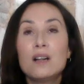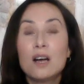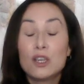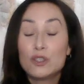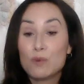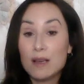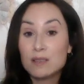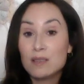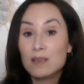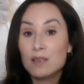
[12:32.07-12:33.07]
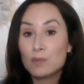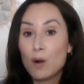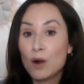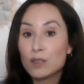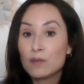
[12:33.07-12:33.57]
addressing these
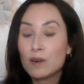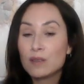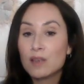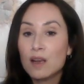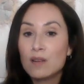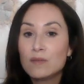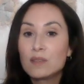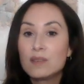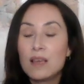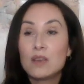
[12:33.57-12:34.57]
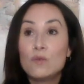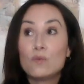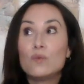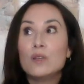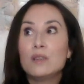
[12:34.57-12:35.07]
parts of ourselves, they can
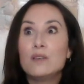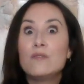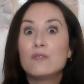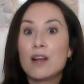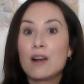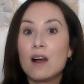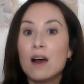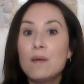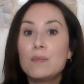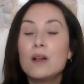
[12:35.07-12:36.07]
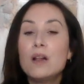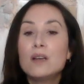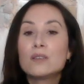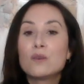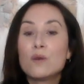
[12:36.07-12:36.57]
really flare up.
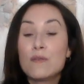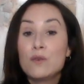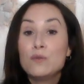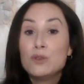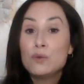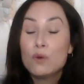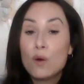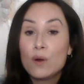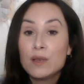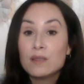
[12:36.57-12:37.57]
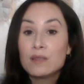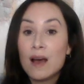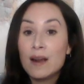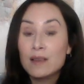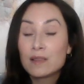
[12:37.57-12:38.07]
So if you do notice
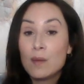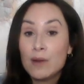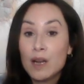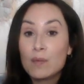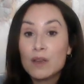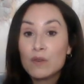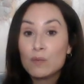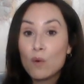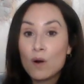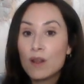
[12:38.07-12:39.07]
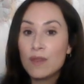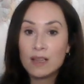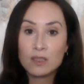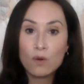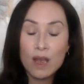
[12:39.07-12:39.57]
that it's coming up even more,
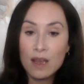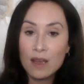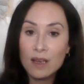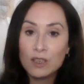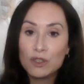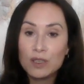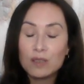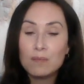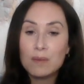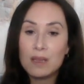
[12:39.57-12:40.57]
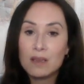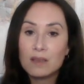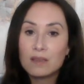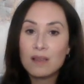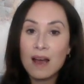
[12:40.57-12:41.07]
that's okay. It just
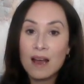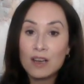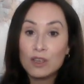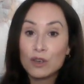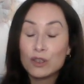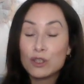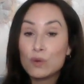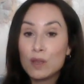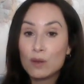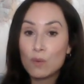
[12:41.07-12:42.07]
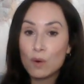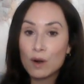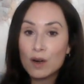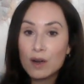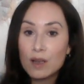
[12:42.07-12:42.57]
means that you're doing the
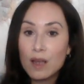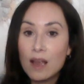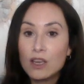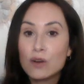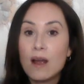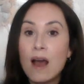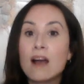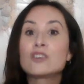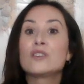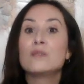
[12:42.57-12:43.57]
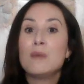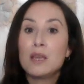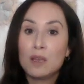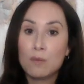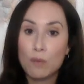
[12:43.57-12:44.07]
work and you're actually
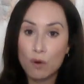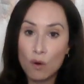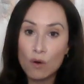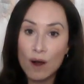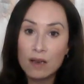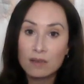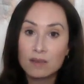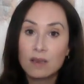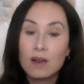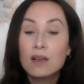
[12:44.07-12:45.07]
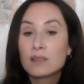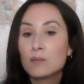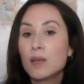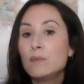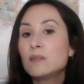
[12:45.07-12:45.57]
making progress.
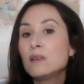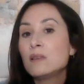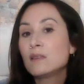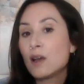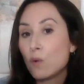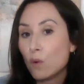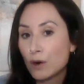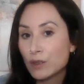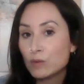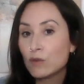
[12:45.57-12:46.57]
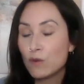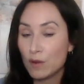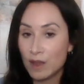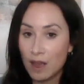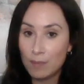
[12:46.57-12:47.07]
Sometimes things get worse before
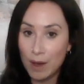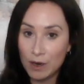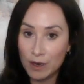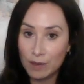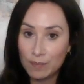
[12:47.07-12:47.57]
they get better.